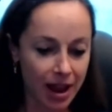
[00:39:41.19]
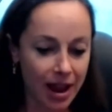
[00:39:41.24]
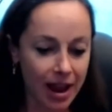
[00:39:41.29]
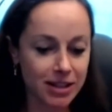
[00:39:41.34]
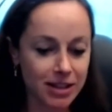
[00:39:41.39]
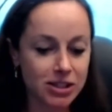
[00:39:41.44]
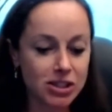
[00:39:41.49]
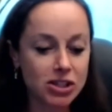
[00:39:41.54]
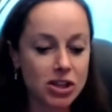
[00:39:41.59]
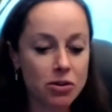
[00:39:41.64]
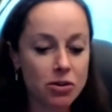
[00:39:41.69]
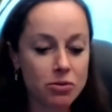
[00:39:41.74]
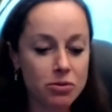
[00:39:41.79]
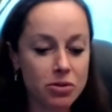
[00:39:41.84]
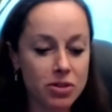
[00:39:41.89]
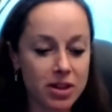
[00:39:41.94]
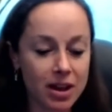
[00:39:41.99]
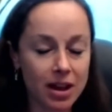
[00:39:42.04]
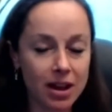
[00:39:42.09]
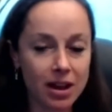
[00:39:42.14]
And so
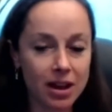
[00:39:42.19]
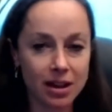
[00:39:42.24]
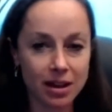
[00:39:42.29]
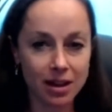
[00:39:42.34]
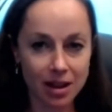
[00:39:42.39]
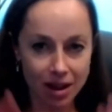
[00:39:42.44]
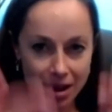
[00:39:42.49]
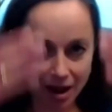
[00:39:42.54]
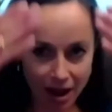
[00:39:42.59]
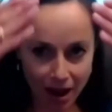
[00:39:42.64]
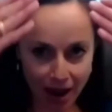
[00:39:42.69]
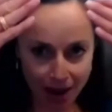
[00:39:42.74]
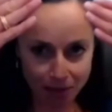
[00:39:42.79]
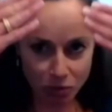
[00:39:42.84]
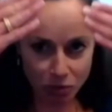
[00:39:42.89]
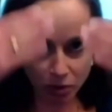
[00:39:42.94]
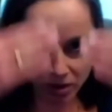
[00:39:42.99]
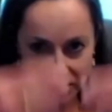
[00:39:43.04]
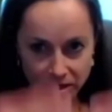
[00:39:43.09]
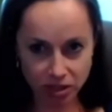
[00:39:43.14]
the I'm
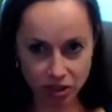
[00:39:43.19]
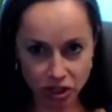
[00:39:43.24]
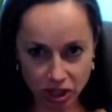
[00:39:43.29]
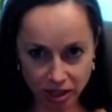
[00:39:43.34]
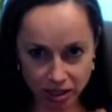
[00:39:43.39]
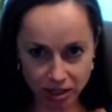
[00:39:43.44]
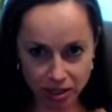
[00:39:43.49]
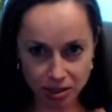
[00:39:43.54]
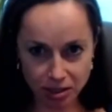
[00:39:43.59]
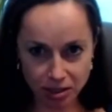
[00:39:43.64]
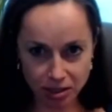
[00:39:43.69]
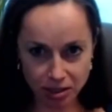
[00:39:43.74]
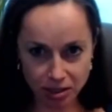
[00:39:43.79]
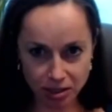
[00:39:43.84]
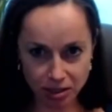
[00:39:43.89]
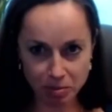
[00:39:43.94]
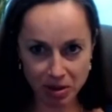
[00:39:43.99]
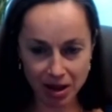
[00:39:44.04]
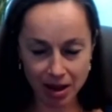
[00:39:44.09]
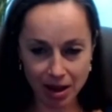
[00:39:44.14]
going to just be
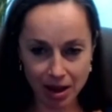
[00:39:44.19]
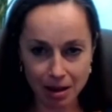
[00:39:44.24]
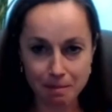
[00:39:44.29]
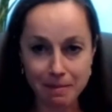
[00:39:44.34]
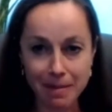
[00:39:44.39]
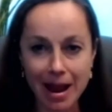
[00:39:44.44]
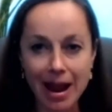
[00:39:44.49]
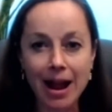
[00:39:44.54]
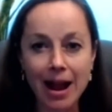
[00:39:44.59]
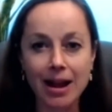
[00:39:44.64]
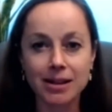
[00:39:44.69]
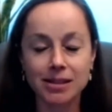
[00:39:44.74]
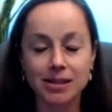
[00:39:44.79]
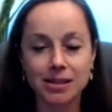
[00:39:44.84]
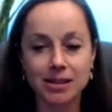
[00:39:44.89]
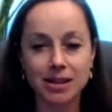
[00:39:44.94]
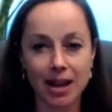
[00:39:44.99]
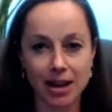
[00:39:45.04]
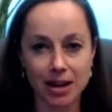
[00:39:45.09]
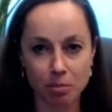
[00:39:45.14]
a mask
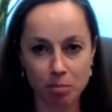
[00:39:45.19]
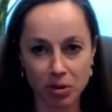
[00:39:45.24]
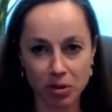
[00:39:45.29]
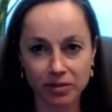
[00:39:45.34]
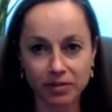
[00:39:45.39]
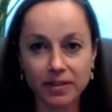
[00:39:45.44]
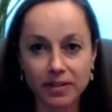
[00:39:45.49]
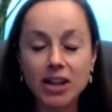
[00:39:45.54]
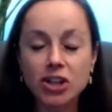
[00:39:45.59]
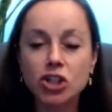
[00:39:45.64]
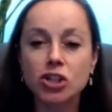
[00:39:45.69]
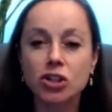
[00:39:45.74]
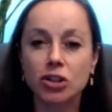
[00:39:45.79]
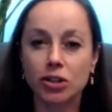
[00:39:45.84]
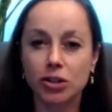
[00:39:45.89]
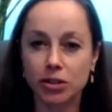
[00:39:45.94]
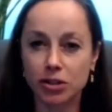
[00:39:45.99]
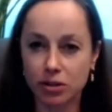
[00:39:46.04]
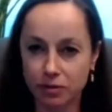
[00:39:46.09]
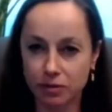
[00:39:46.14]
and a
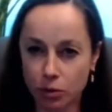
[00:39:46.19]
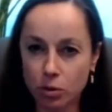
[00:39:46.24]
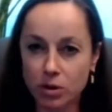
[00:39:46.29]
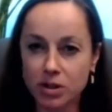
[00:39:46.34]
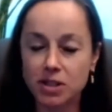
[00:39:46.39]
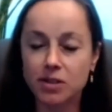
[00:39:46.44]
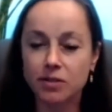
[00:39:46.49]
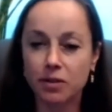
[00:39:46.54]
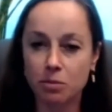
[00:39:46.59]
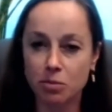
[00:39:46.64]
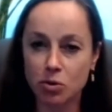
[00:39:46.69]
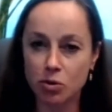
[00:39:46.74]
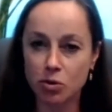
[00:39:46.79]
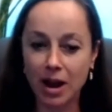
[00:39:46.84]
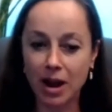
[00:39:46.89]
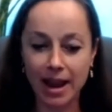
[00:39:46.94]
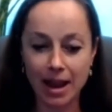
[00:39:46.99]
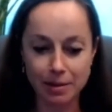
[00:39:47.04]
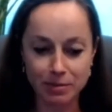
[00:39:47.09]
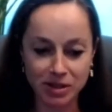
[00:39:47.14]
professional divorced from who I
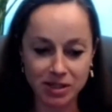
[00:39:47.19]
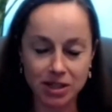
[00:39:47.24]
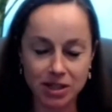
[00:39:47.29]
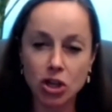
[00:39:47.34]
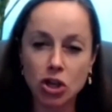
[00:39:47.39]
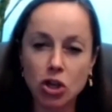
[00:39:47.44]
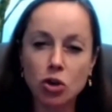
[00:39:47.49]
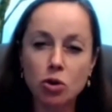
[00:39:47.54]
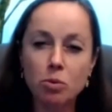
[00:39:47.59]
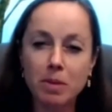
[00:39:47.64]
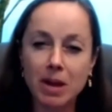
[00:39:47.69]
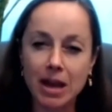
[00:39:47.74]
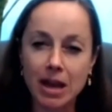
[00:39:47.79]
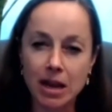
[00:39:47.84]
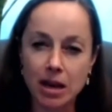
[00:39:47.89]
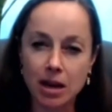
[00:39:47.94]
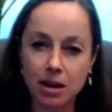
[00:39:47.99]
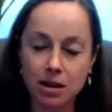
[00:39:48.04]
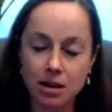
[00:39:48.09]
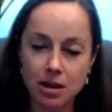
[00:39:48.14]
am as a
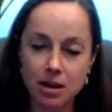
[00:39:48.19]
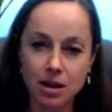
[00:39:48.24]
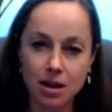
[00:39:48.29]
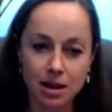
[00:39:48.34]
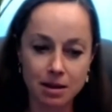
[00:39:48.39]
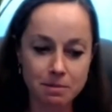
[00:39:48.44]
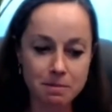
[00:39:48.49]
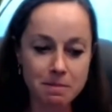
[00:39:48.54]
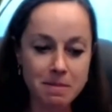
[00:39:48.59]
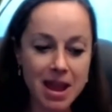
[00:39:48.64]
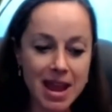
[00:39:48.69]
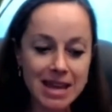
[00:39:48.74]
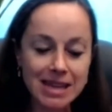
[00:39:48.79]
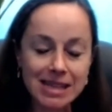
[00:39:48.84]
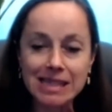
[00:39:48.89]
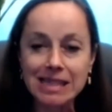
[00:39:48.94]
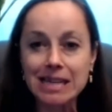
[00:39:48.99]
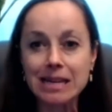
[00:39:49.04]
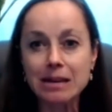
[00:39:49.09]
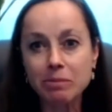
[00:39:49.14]
human may
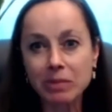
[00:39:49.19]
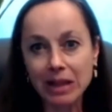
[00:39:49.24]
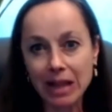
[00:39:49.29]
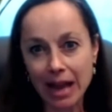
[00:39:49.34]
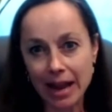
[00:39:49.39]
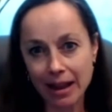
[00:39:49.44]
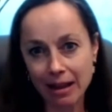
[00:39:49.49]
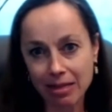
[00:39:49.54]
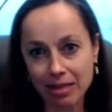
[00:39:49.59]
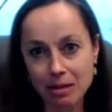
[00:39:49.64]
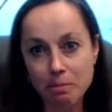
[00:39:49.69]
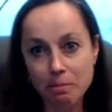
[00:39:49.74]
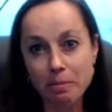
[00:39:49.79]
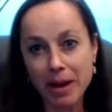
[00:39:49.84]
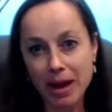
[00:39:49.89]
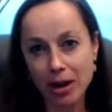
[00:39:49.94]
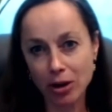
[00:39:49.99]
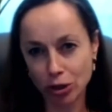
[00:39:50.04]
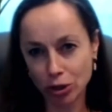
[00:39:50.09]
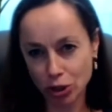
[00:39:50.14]
seem like the
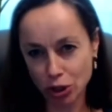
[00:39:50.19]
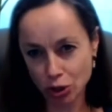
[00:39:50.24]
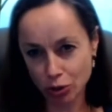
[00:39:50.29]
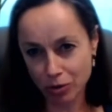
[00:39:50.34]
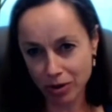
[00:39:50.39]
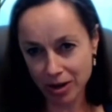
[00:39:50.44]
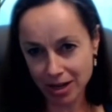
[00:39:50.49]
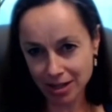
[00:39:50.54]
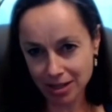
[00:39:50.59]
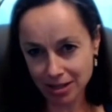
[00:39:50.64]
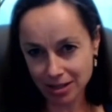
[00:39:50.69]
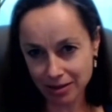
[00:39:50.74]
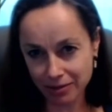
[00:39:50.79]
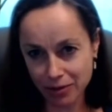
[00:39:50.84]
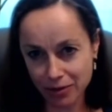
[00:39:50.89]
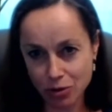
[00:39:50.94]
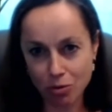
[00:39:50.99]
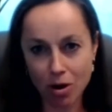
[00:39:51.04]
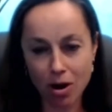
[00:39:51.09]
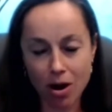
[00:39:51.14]
better choice if
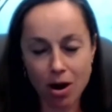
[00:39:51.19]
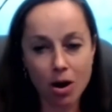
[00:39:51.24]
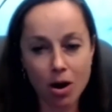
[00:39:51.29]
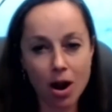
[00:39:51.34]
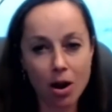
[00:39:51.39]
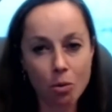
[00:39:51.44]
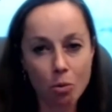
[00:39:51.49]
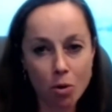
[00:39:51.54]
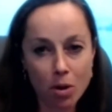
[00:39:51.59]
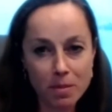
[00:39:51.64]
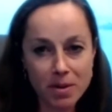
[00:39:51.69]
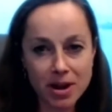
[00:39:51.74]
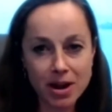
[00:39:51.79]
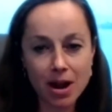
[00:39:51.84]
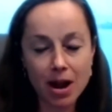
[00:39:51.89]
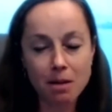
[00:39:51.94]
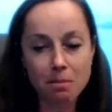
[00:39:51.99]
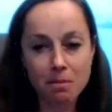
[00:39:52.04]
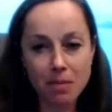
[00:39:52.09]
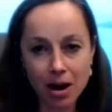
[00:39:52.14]
you are a woman
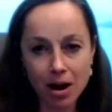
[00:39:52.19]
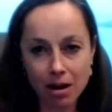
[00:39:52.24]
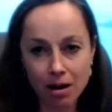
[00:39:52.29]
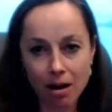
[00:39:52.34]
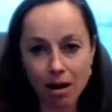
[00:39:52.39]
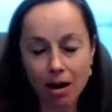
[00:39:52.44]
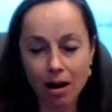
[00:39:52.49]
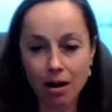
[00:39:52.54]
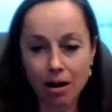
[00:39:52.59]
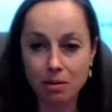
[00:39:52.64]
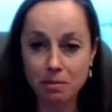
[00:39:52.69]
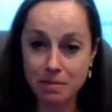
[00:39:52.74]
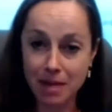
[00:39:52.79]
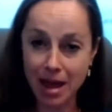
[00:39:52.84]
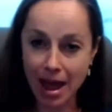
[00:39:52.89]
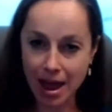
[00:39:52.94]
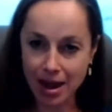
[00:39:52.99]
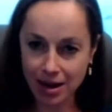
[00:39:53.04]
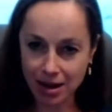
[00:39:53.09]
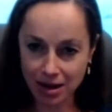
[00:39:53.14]
among all
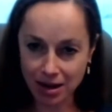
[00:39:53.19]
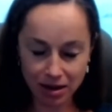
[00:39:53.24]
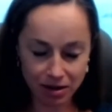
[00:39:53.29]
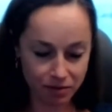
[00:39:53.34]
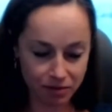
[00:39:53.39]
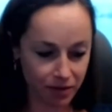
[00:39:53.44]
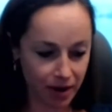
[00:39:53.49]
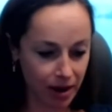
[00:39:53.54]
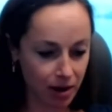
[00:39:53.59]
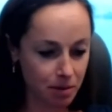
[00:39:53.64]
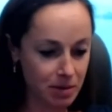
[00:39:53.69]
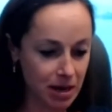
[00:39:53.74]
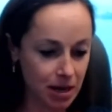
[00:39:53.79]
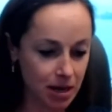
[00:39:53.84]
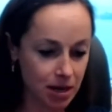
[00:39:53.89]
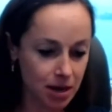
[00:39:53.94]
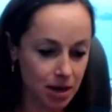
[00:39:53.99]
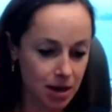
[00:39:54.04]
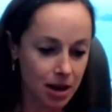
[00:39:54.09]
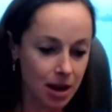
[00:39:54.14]
men in an environment,
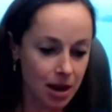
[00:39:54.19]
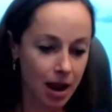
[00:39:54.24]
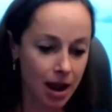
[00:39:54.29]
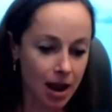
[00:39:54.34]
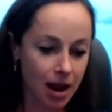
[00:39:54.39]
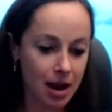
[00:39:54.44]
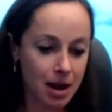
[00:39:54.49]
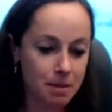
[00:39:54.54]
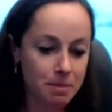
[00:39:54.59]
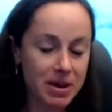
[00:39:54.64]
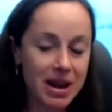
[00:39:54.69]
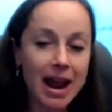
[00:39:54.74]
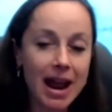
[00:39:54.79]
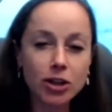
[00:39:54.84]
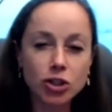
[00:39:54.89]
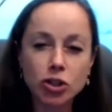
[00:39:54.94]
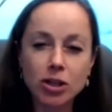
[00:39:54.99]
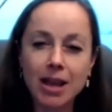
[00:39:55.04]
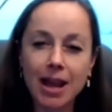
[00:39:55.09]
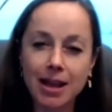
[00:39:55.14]
uh, but
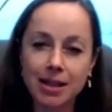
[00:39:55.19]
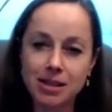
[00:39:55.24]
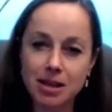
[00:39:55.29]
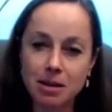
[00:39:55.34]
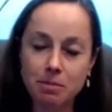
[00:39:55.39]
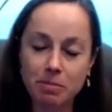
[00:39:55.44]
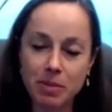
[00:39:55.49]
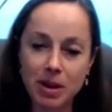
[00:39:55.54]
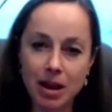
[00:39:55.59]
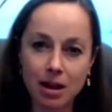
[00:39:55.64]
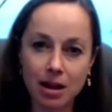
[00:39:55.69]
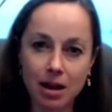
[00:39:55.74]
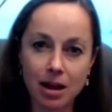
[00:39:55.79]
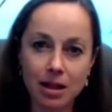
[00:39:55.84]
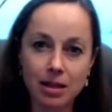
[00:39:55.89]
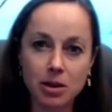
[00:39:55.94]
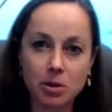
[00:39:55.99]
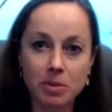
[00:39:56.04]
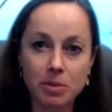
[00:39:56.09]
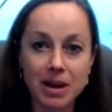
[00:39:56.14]
actually ends up being a
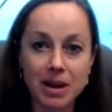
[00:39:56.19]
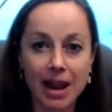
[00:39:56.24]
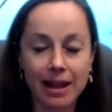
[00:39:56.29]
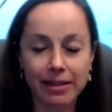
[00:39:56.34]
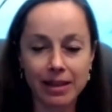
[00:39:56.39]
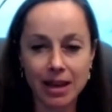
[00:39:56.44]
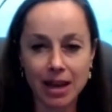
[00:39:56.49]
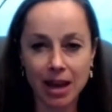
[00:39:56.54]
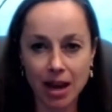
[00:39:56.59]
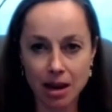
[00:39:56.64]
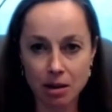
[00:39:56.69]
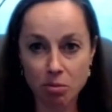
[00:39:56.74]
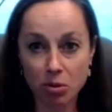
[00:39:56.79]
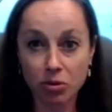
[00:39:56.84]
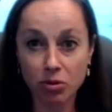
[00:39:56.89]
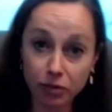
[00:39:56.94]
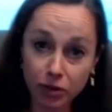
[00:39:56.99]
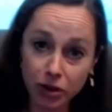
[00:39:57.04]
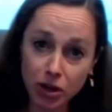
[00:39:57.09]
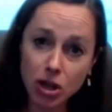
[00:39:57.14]
little bit alienating both
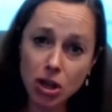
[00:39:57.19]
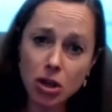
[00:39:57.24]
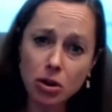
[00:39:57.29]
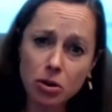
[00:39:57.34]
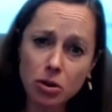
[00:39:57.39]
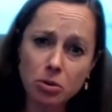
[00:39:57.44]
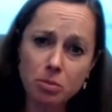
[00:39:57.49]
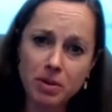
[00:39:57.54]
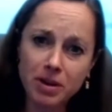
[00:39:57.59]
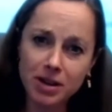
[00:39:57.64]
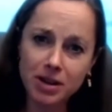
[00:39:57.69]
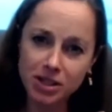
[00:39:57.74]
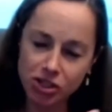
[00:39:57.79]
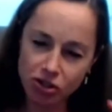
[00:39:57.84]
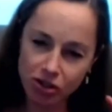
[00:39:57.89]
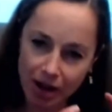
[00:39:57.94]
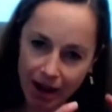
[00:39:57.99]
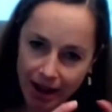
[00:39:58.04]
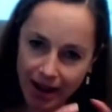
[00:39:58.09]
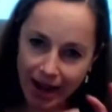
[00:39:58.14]
for you because you're
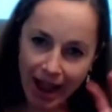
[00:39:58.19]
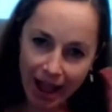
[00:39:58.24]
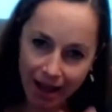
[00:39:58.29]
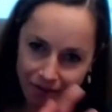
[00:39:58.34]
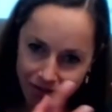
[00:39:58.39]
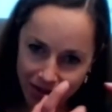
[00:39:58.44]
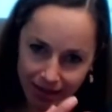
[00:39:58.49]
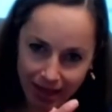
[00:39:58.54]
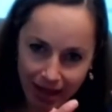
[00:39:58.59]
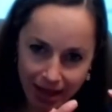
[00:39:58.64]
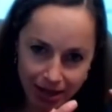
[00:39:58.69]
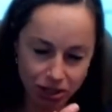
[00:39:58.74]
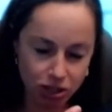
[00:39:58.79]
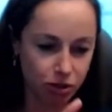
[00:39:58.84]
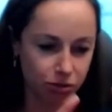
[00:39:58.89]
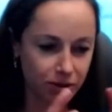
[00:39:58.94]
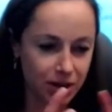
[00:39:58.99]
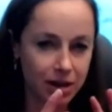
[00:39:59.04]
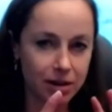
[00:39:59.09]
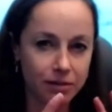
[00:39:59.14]
not having that
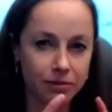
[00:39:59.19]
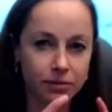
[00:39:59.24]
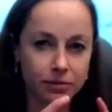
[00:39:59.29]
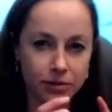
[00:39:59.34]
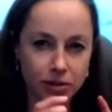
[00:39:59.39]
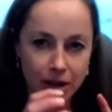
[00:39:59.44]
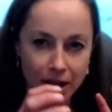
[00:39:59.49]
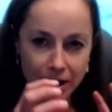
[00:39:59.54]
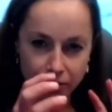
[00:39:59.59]
degree of kind of